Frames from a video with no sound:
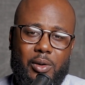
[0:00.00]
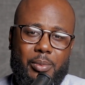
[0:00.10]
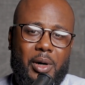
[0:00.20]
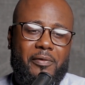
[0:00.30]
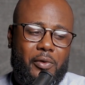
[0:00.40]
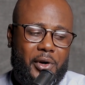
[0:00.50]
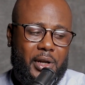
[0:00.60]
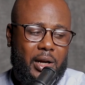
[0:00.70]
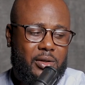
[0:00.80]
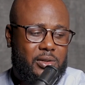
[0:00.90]
about $40
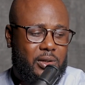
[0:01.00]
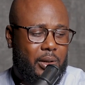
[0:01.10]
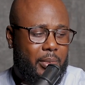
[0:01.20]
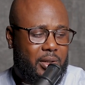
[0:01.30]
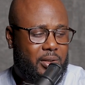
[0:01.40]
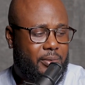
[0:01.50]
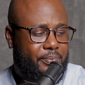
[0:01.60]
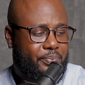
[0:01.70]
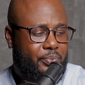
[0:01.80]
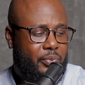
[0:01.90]
a month.
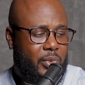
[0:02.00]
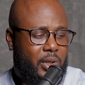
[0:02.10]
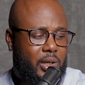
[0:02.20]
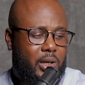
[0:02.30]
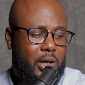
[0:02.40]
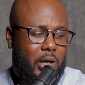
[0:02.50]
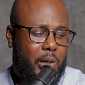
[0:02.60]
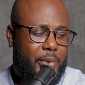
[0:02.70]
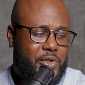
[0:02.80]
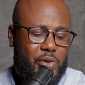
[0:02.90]

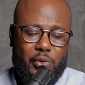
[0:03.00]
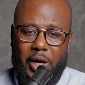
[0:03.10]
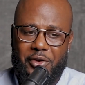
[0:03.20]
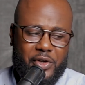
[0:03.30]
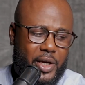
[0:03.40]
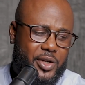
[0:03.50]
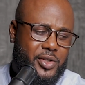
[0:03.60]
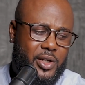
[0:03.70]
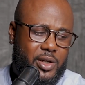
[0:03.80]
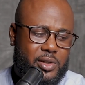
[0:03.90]
Let's go to
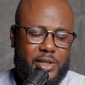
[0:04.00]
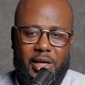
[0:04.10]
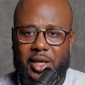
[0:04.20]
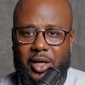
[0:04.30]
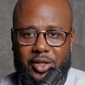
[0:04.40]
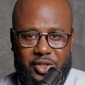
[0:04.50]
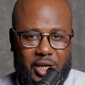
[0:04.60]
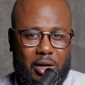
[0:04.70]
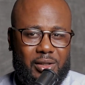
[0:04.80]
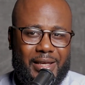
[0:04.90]
education, daycare,
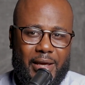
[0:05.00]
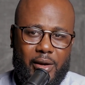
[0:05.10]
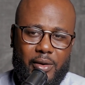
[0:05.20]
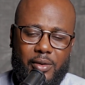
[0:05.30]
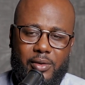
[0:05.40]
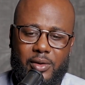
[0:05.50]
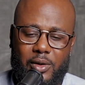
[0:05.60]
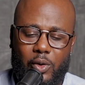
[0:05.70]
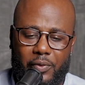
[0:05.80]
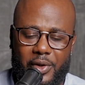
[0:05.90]
child care.
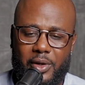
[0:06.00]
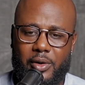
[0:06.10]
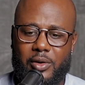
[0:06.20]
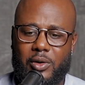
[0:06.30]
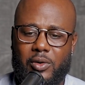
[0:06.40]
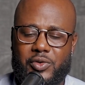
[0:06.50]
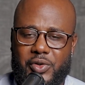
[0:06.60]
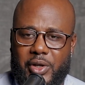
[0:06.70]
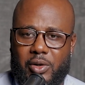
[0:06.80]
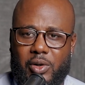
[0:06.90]
Over here, though,
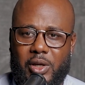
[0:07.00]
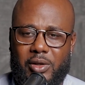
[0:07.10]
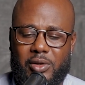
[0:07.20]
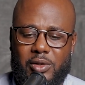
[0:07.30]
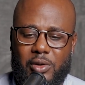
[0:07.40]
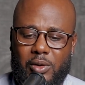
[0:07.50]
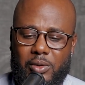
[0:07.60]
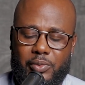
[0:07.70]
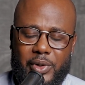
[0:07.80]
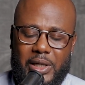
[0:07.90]
to get a,
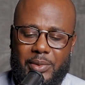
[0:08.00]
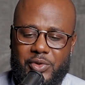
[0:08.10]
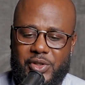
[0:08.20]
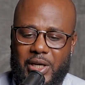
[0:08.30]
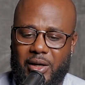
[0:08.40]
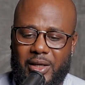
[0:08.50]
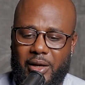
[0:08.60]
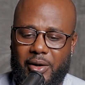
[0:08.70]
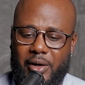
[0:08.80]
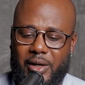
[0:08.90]
when it comes to child
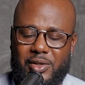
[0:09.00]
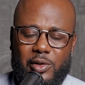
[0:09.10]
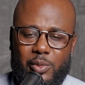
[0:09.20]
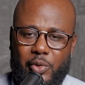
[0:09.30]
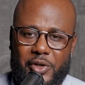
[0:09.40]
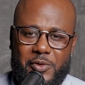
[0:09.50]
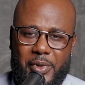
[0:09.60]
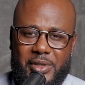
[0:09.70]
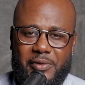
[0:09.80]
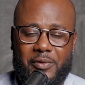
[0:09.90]
care, it gets a little more
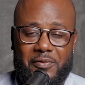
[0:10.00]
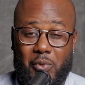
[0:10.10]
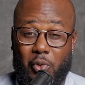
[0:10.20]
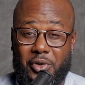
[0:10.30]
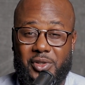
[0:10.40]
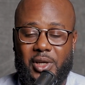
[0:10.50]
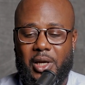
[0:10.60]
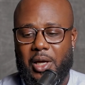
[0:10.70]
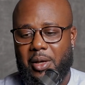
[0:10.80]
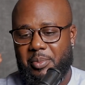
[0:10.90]
expensive, of course,
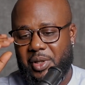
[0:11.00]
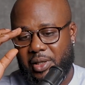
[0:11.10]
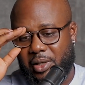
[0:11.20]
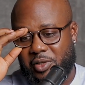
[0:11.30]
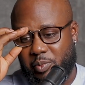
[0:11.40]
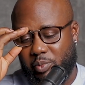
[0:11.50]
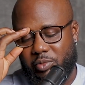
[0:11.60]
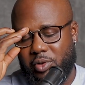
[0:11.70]
because,